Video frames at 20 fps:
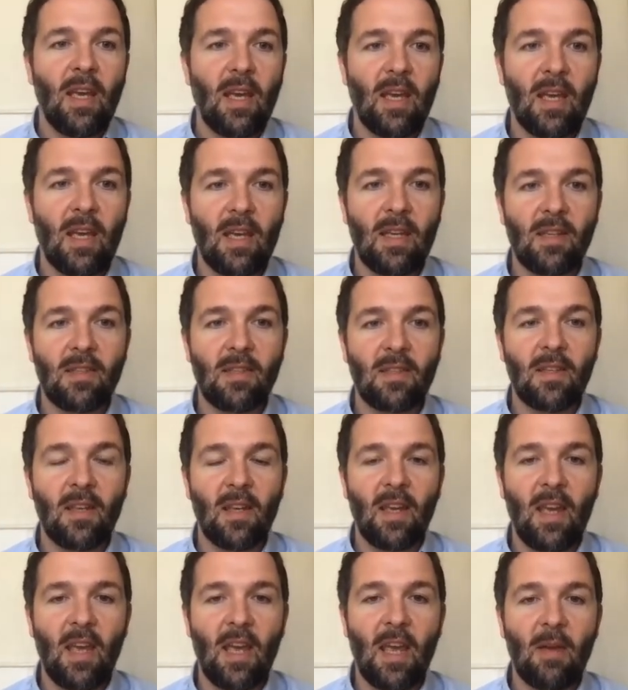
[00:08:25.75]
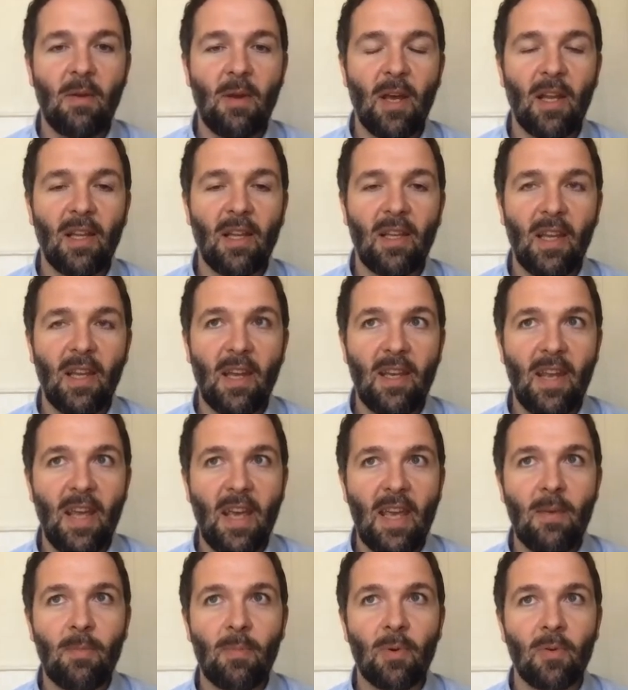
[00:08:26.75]
is it
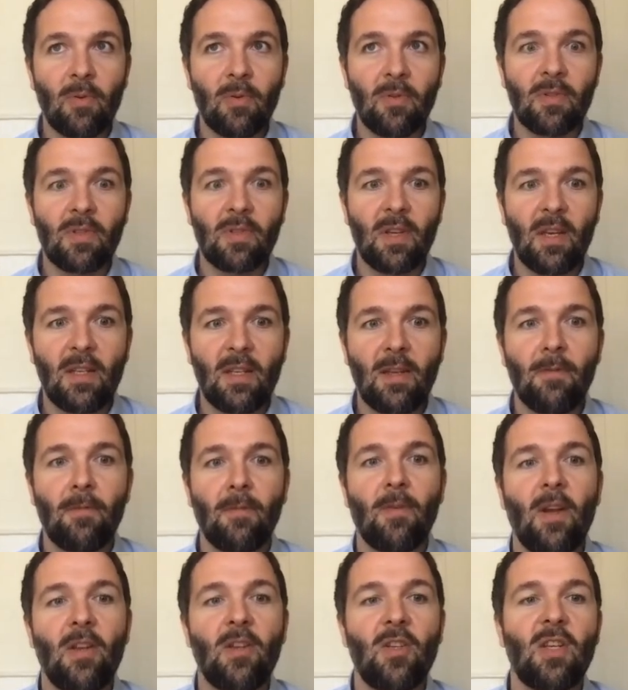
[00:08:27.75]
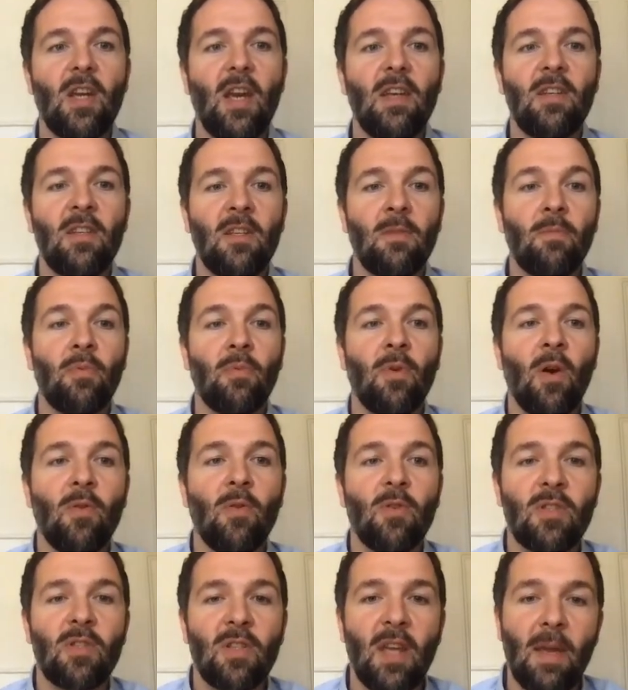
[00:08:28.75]
enables a differentiated
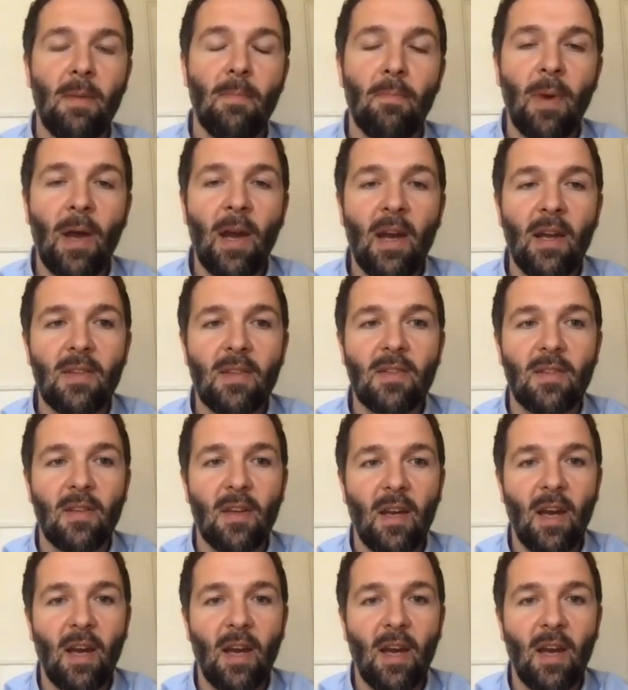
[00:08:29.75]
approach to impact,